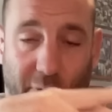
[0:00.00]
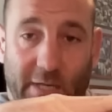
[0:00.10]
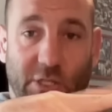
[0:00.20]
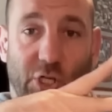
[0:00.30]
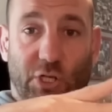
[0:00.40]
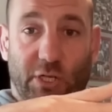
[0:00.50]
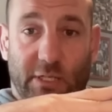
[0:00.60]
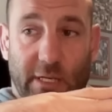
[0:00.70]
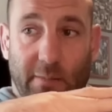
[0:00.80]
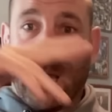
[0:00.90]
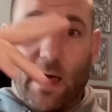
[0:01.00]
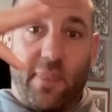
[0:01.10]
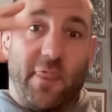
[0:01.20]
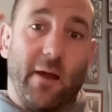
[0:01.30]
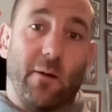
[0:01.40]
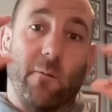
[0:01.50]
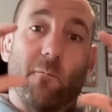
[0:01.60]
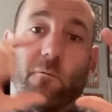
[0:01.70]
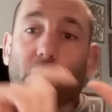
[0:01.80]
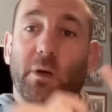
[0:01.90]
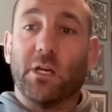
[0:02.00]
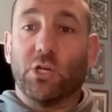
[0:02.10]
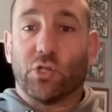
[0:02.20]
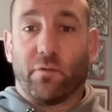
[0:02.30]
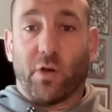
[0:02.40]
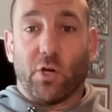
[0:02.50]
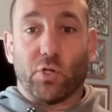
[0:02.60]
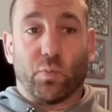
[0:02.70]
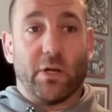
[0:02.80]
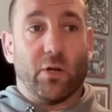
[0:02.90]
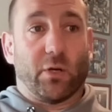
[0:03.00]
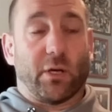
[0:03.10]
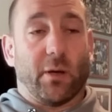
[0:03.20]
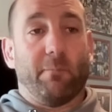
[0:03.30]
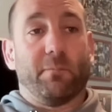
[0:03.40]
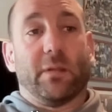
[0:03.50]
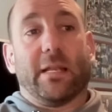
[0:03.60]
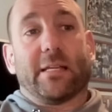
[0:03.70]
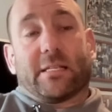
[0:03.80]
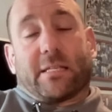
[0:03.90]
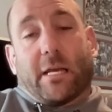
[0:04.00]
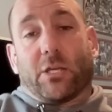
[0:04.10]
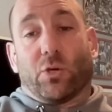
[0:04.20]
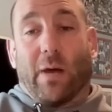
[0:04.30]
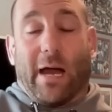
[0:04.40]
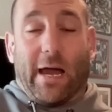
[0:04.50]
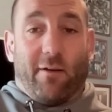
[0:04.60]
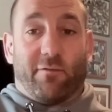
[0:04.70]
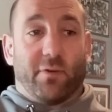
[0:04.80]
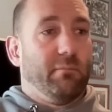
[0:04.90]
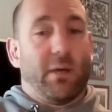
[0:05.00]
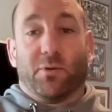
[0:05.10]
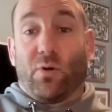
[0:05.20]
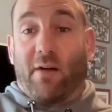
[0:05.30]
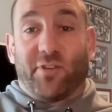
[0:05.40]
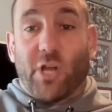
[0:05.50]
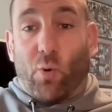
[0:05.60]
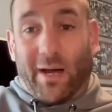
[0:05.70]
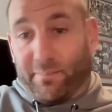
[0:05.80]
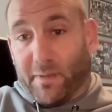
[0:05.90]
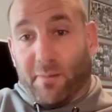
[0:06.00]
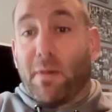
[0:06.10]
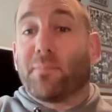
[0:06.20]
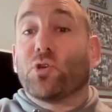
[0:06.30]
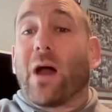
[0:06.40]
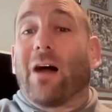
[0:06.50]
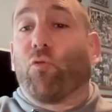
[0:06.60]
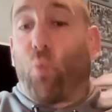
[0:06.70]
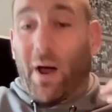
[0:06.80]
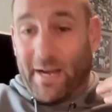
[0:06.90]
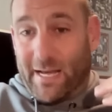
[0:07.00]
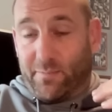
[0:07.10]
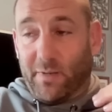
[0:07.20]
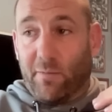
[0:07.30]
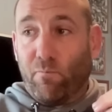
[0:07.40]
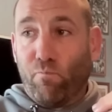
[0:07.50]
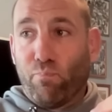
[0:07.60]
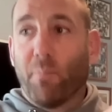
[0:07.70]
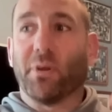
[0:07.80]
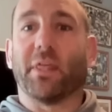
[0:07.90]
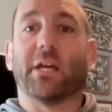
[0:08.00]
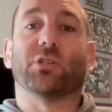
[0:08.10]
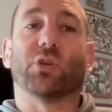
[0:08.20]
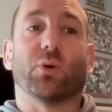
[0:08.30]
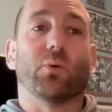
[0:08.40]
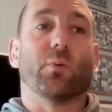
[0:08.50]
practitioner team? And then for each of those, we look at, let's say maybe you have no admin. Maybe you have 1 admin, but they do